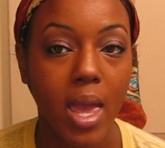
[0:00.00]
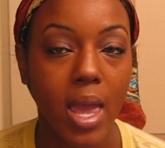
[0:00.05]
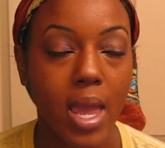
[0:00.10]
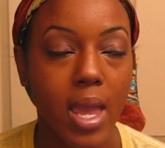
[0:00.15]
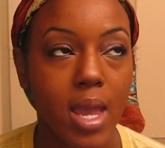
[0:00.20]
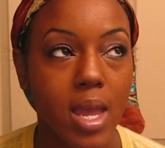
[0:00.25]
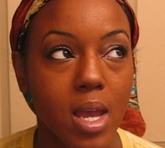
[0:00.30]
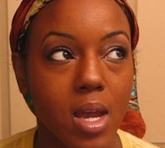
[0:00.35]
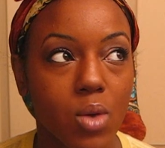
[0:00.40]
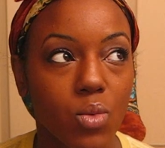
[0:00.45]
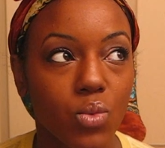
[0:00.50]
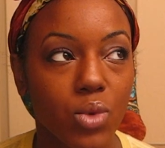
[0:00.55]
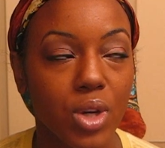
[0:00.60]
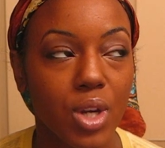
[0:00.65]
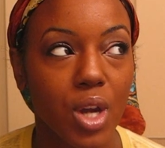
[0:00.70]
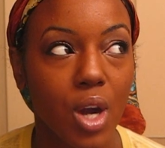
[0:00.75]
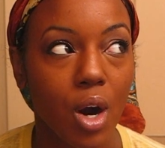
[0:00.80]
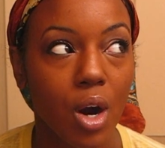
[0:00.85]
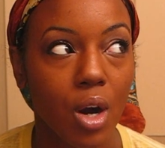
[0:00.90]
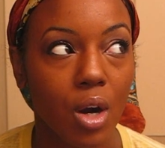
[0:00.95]
And
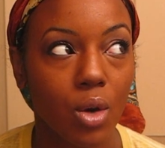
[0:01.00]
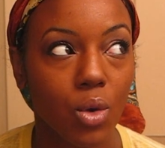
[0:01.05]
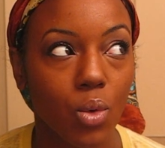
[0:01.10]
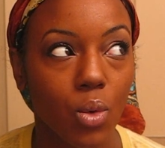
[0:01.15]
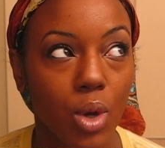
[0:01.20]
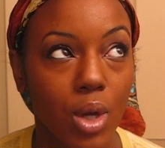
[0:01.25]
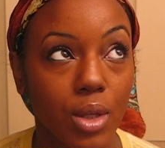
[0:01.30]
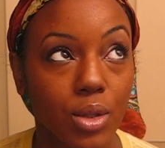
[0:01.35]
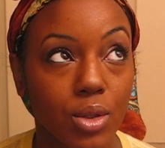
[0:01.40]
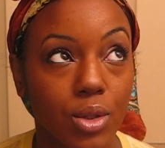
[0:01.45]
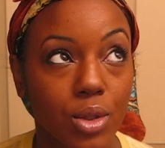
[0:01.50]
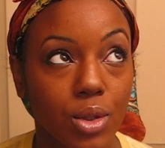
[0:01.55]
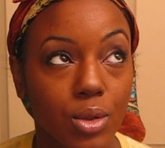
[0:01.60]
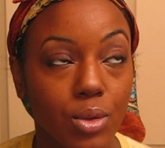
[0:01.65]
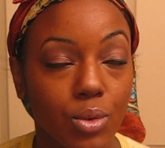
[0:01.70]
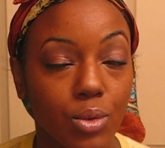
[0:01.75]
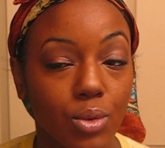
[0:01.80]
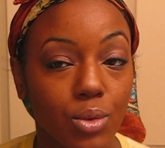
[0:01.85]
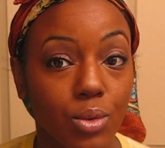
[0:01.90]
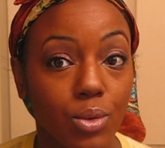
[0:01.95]
we are going
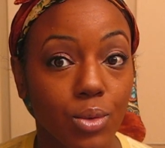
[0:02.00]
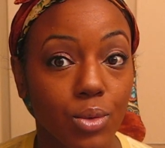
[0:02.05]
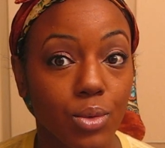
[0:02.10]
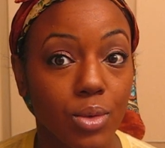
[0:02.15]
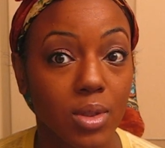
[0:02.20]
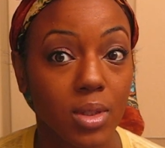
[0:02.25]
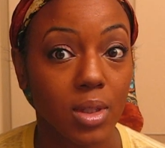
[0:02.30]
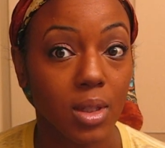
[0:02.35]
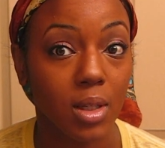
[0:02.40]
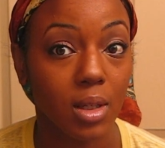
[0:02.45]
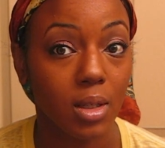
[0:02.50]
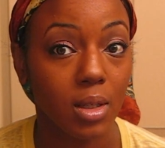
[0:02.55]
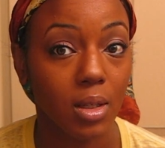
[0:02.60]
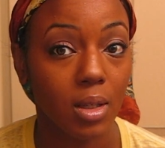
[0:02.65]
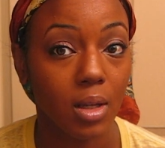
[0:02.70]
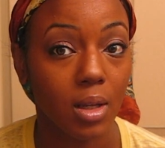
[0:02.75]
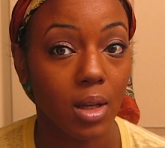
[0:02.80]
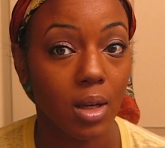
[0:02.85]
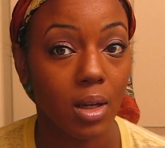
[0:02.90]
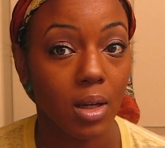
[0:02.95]
to
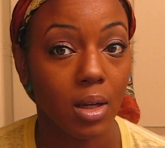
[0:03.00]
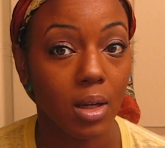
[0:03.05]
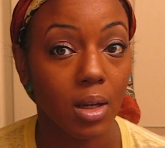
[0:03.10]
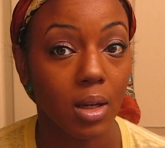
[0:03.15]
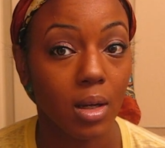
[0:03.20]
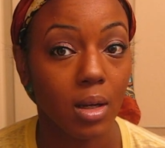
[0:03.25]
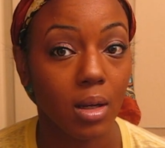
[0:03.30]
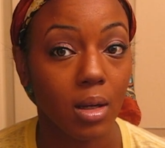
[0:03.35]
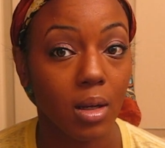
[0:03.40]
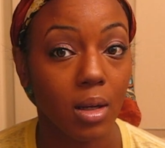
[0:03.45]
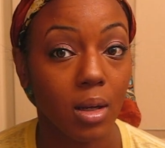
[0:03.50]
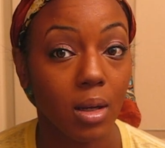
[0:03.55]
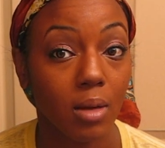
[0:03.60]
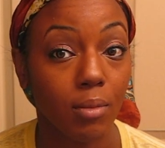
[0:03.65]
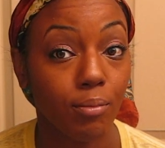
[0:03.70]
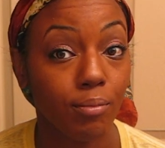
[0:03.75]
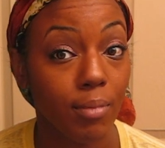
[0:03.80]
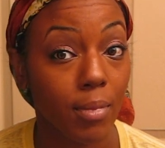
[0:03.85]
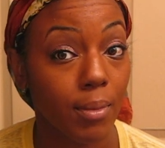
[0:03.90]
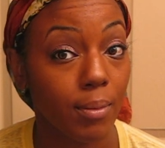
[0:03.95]
see
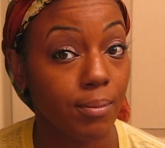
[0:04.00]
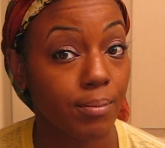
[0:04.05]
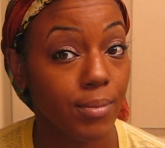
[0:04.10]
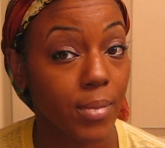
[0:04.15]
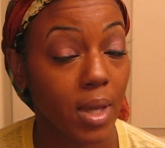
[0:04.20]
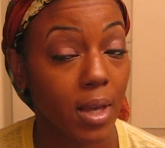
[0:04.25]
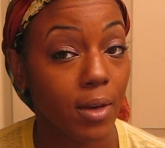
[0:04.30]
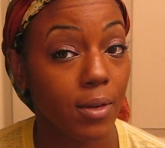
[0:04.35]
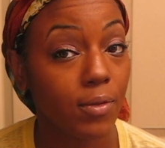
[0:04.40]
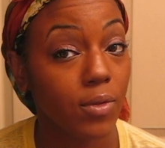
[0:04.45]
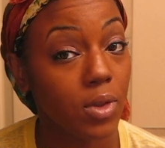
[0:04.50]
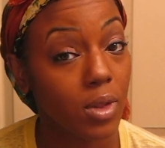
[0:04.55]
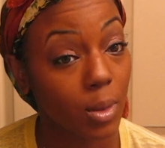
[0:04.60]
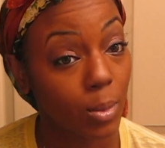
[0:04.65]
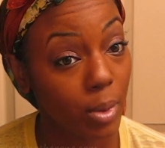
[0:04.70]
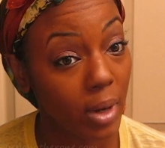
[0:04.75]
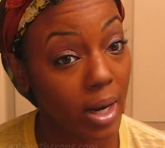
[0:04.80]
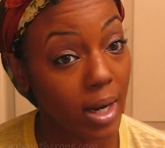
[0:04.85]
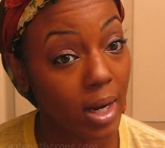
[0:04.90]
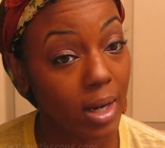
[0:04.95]
if the
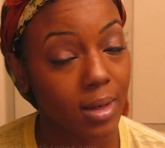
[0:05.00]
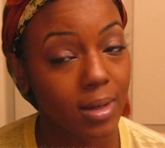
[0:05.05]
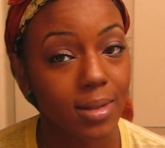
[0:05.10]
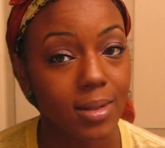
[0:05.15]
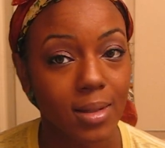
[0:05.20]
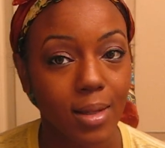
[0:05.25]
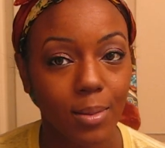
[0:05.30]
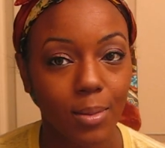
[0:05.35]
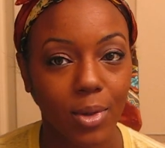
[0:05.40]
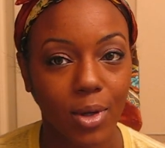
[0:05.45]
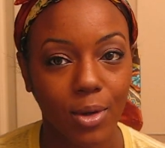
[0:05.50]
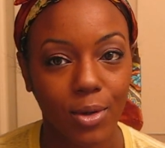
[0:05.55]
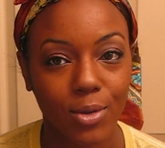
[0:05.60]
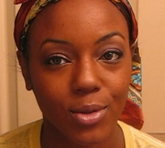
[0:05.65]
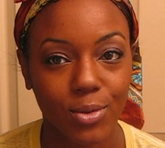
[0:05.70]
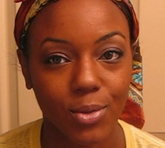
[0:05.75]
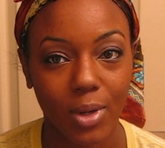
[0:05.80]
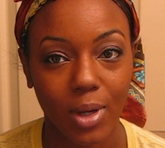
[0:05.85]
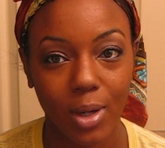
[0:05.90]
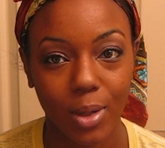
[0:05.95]
braid out attempt
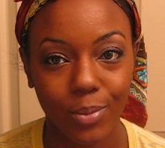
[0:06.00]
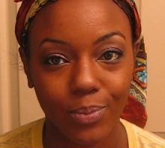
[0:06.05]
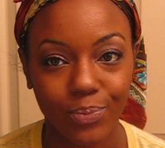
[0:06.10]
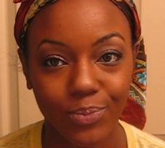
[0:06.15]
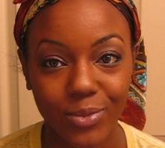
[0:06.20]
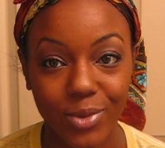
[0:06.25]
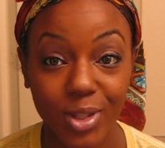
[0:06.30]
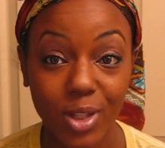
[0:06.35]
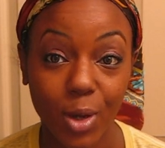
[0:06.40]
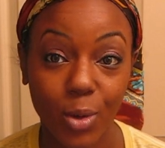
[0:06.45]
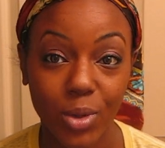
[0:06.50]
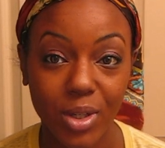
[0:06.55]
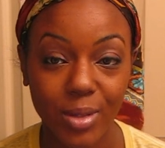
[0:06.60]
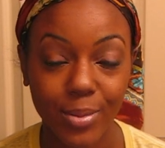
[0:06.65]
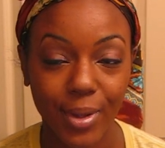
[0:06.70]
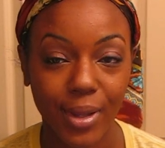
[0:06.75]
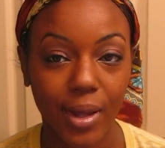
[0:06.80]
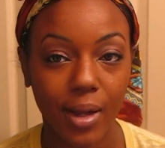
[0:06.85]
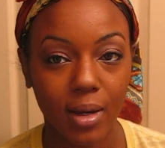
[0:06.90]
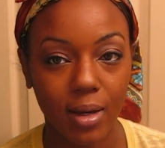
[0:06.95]
goes well. So
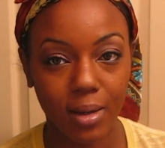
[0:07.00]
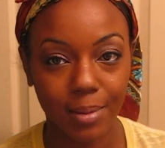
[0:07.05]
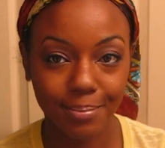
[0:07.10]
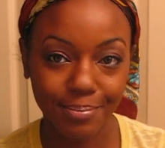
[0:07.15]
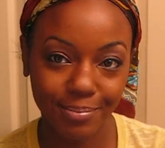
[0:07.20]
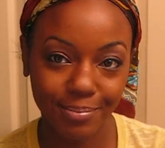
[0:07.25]
wish me luck.